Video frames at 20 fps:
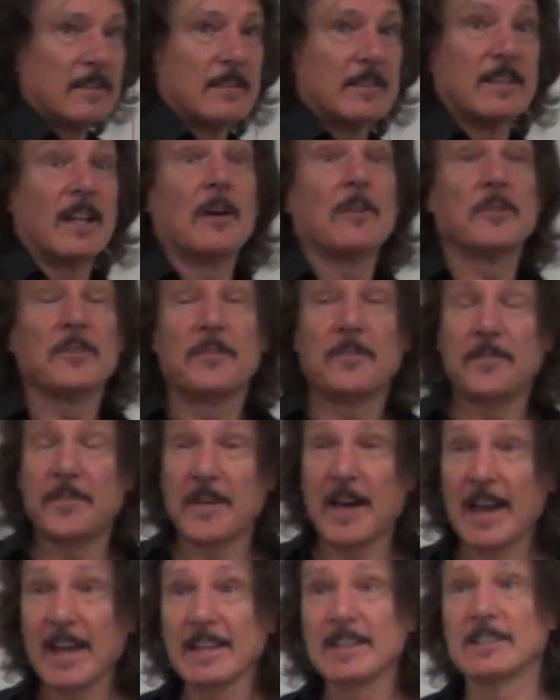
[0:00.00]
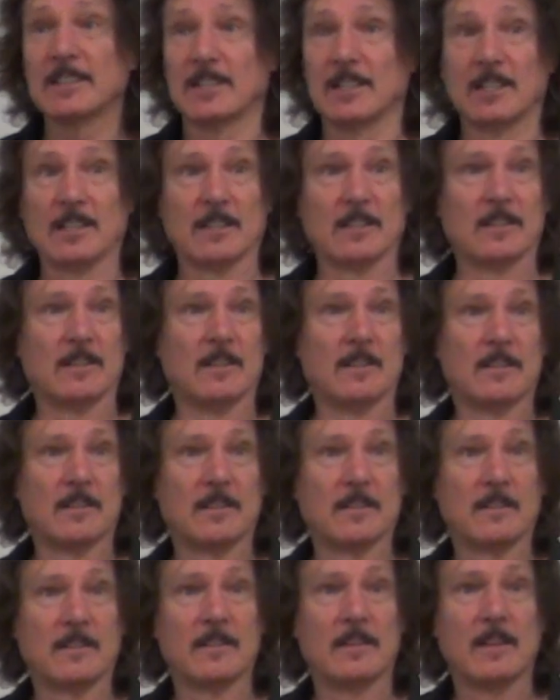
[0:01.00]
now the final
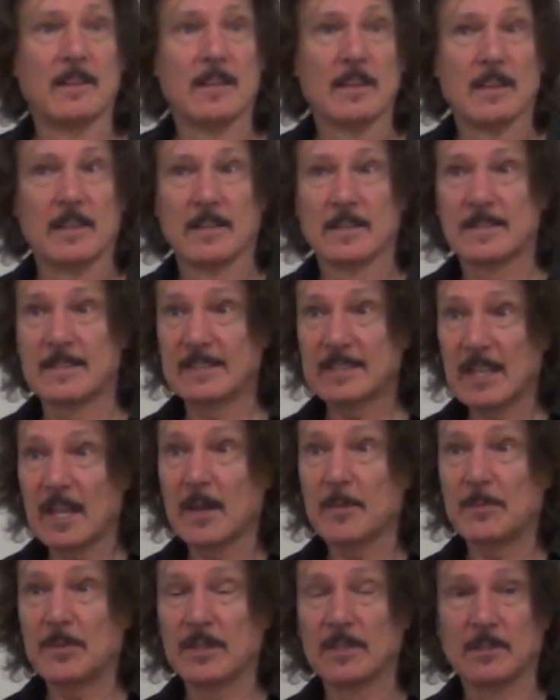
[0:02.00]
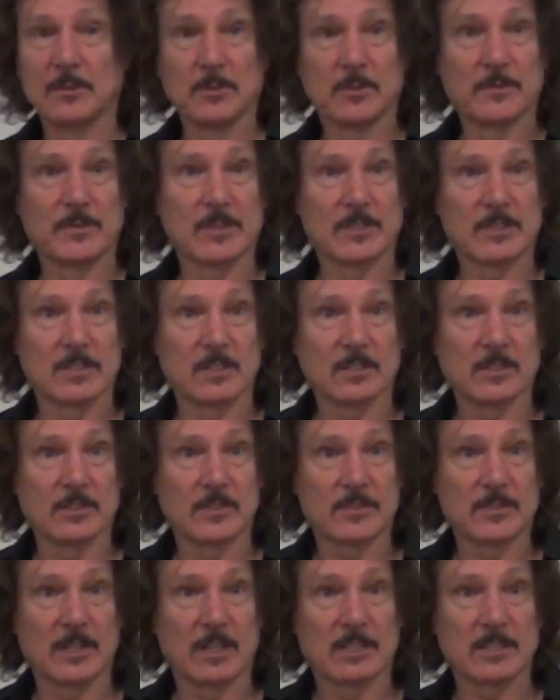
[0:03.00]
step in universal
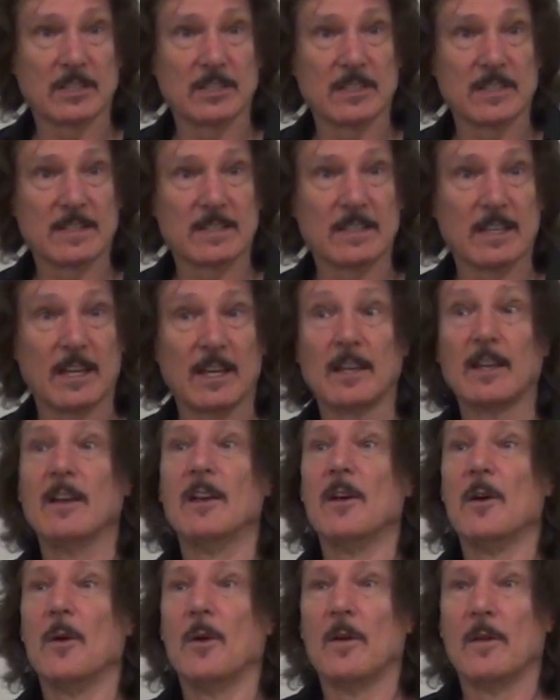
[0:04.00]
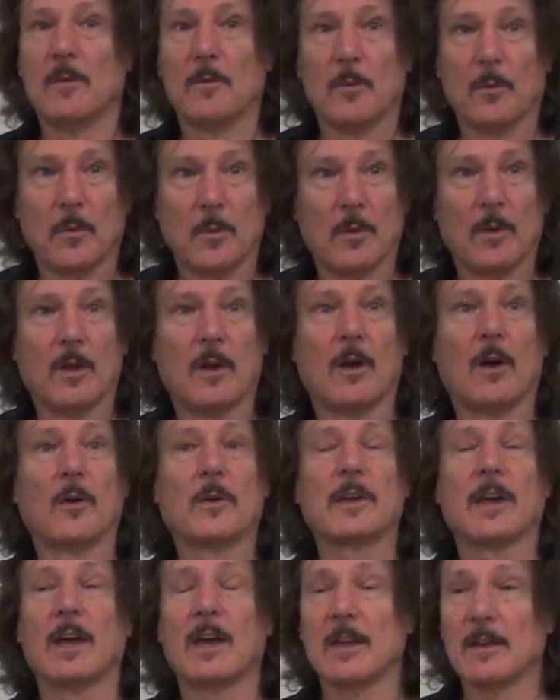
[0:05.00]
construction is say,
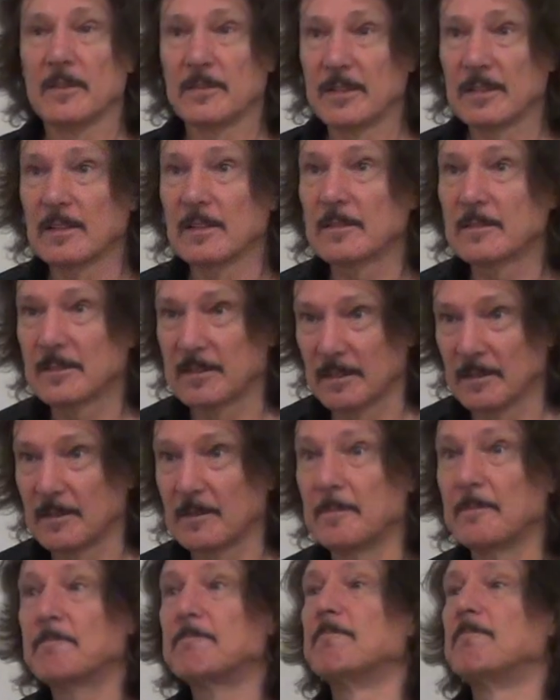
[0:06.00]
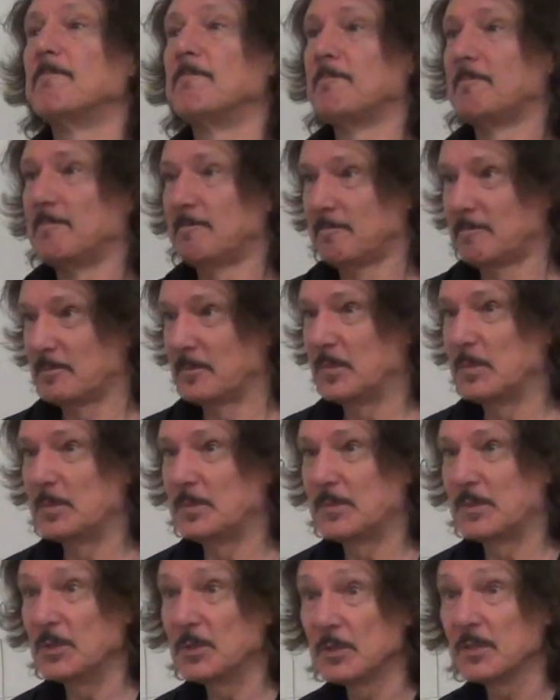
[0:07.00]
okay, the
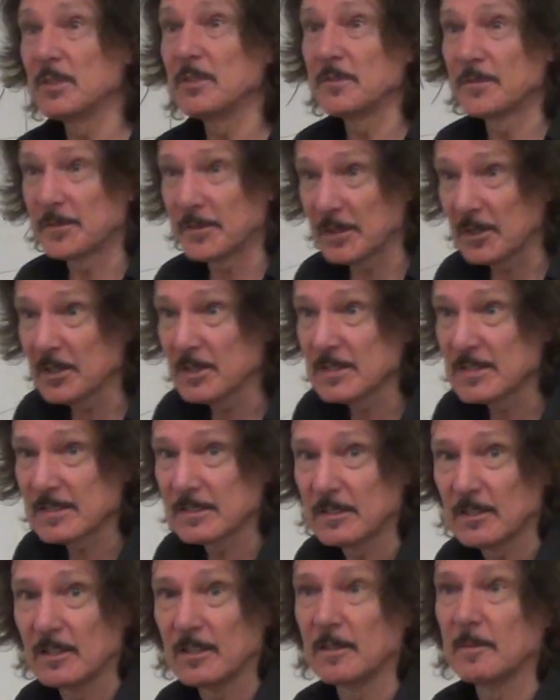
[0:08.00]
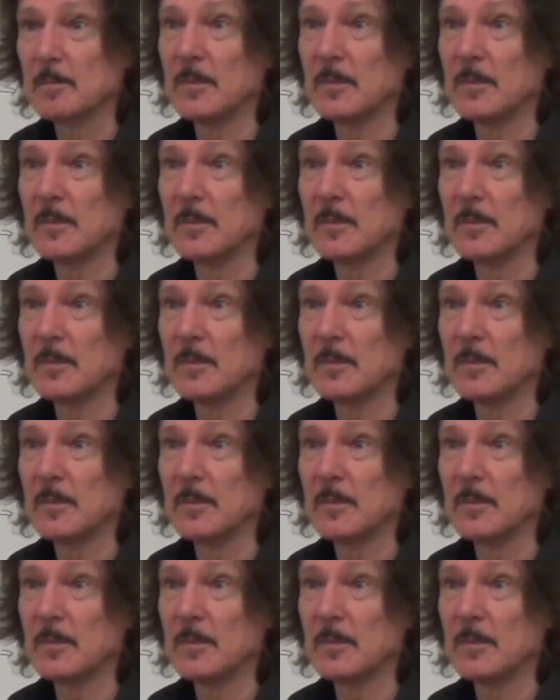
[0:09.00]
universal